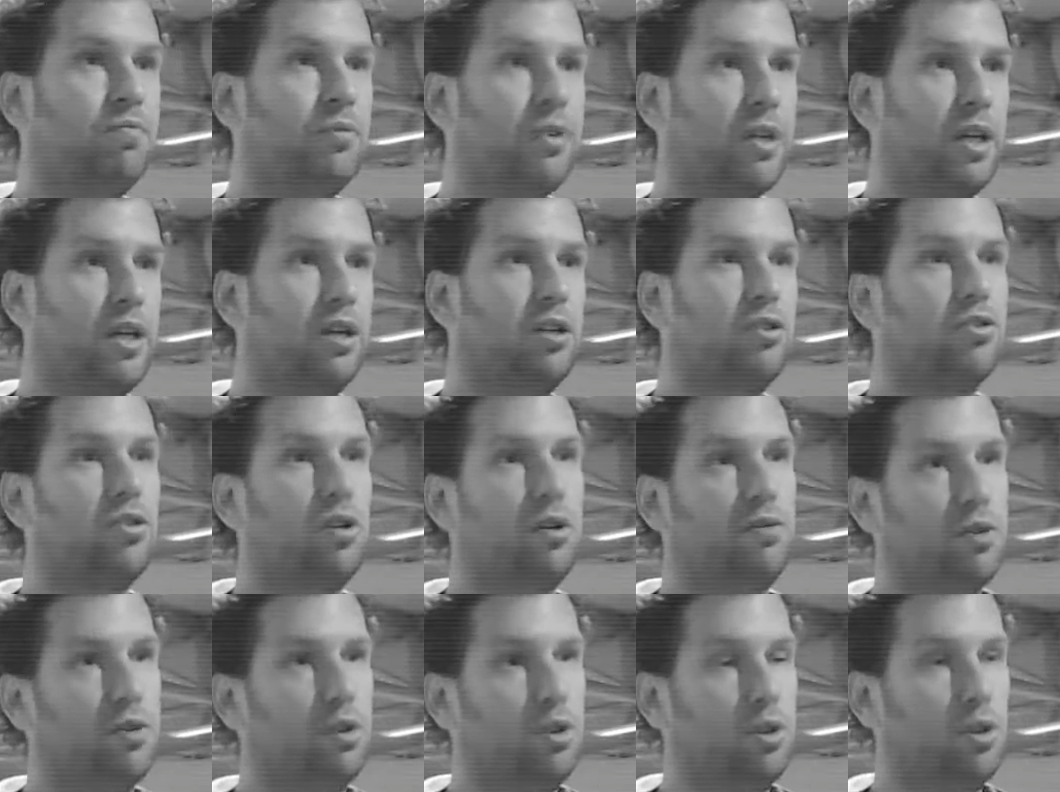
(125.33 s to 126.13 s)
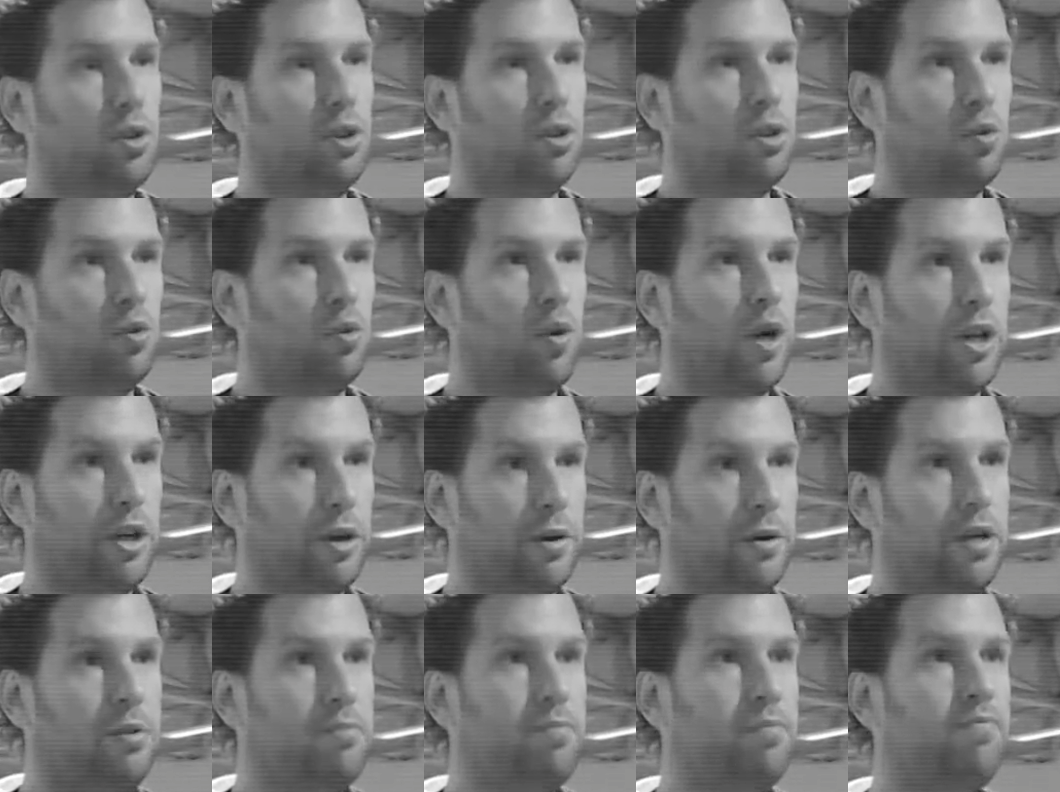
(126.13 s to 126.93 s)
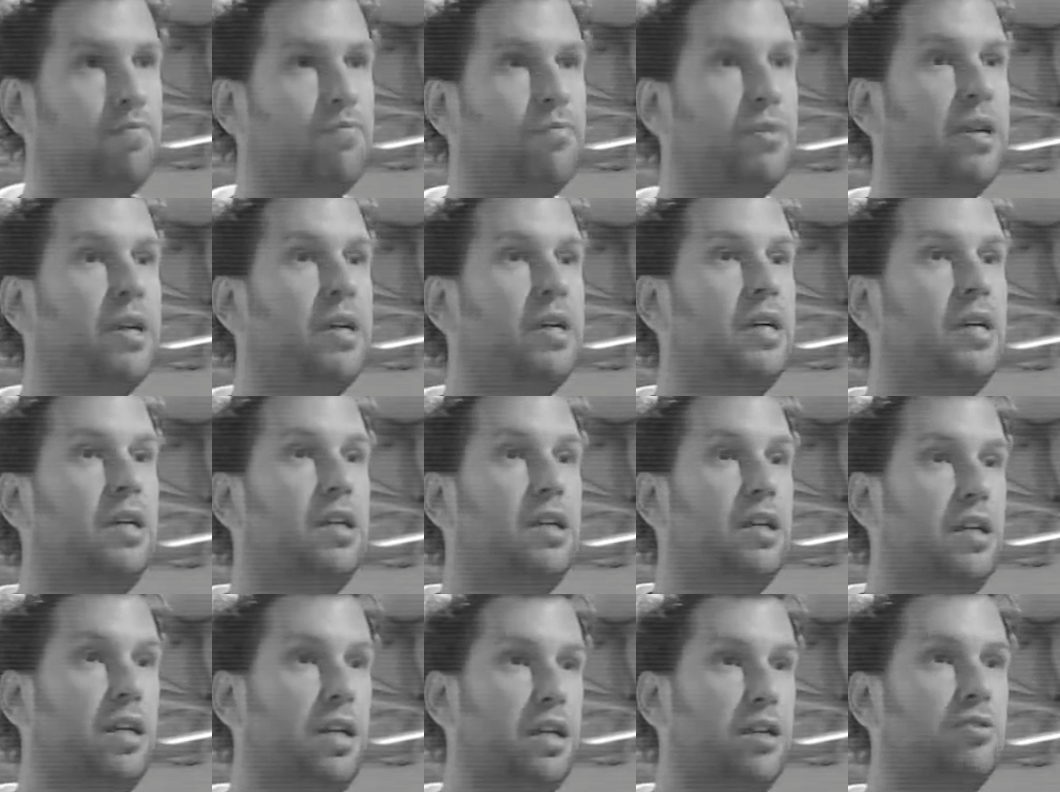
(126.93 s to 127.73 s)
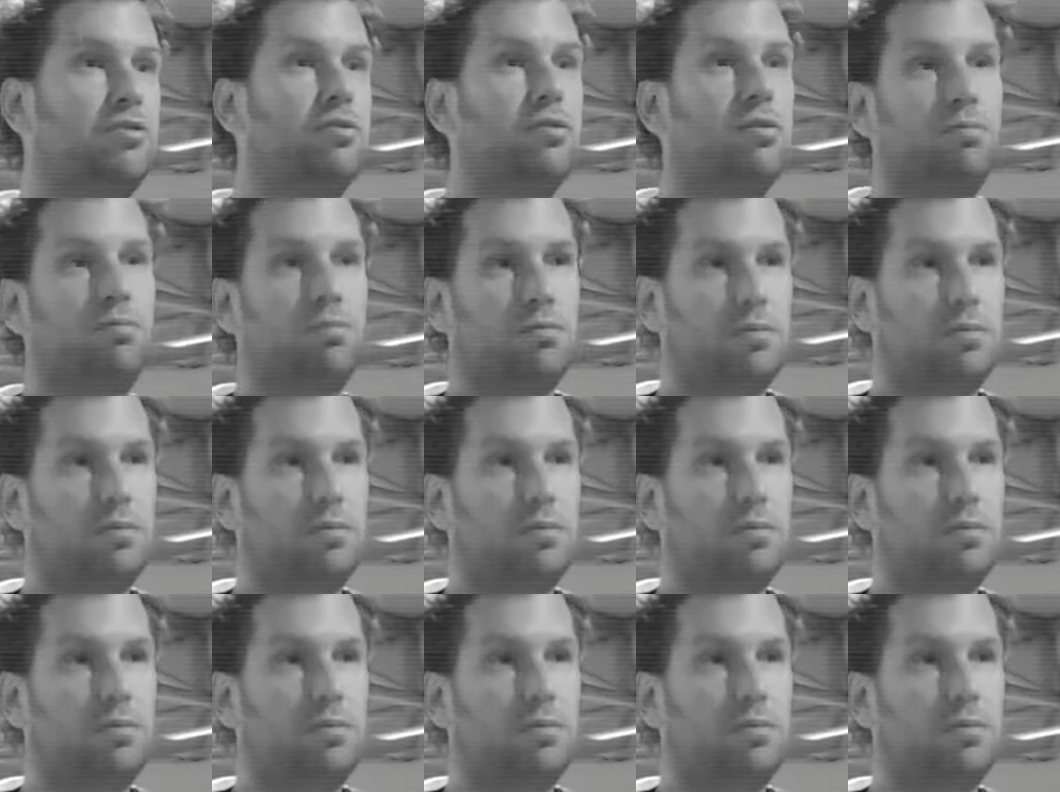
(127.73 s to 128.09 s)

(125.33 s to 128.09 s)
Yeah, so if you know your 1 RM is,